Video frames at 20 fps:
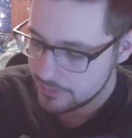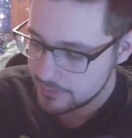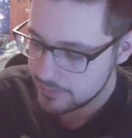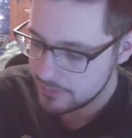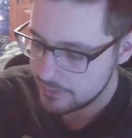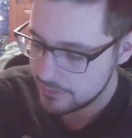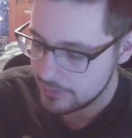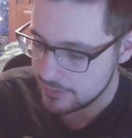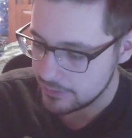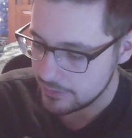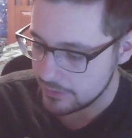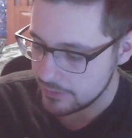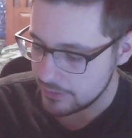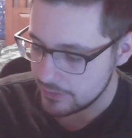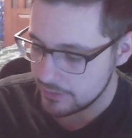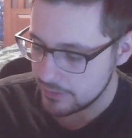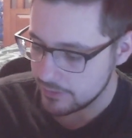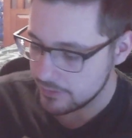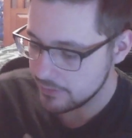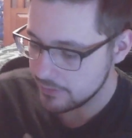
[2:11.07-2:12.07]
And
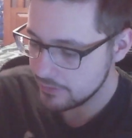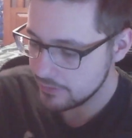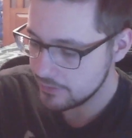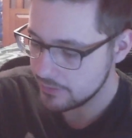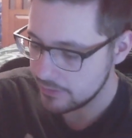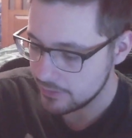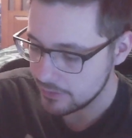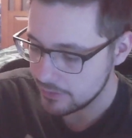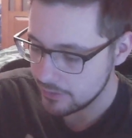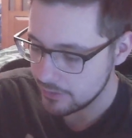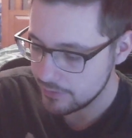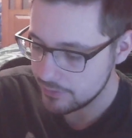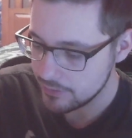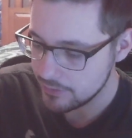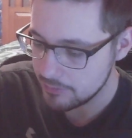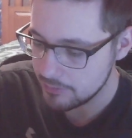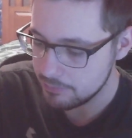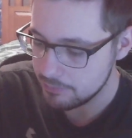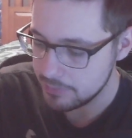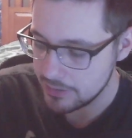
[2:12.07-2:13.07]
then I
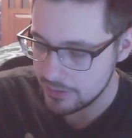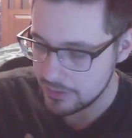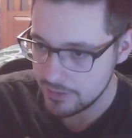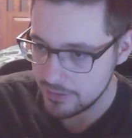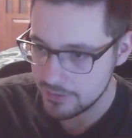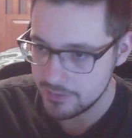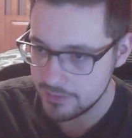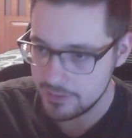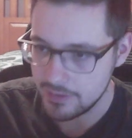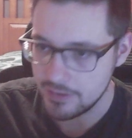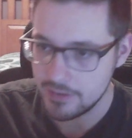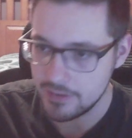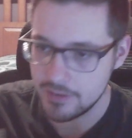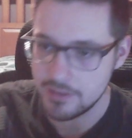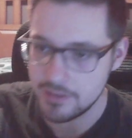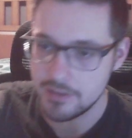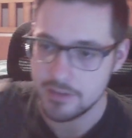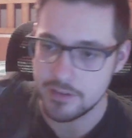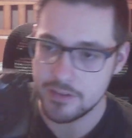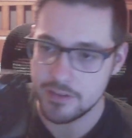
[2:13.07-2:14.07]
also bought
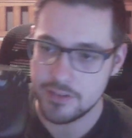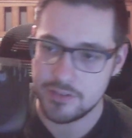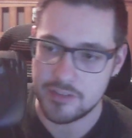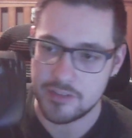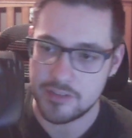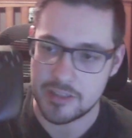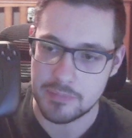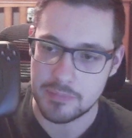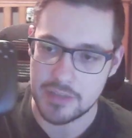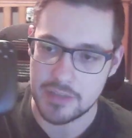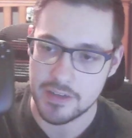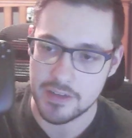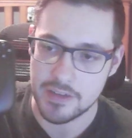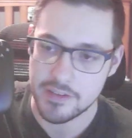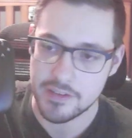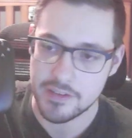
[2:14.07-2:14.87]
a Steam Deck,